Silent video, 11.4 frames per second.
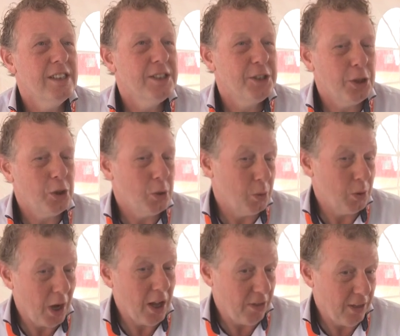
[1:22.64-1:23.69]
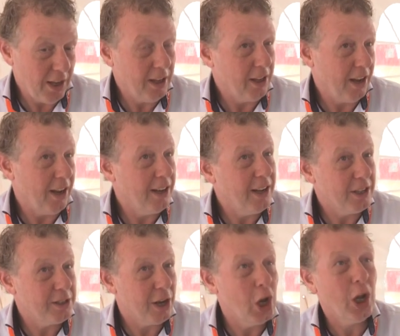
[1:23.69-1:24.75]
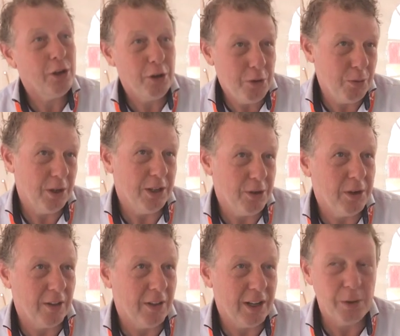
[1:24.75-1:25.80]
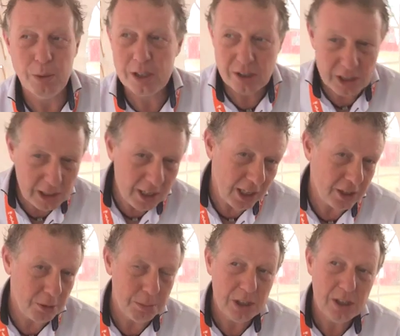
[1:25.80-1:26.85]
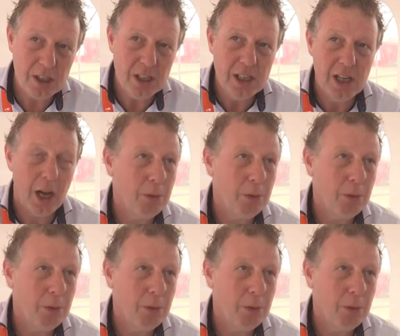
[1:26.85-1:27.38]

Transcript: So I think uh, there's a lot to do in Uganda. When I see the exhibition here, I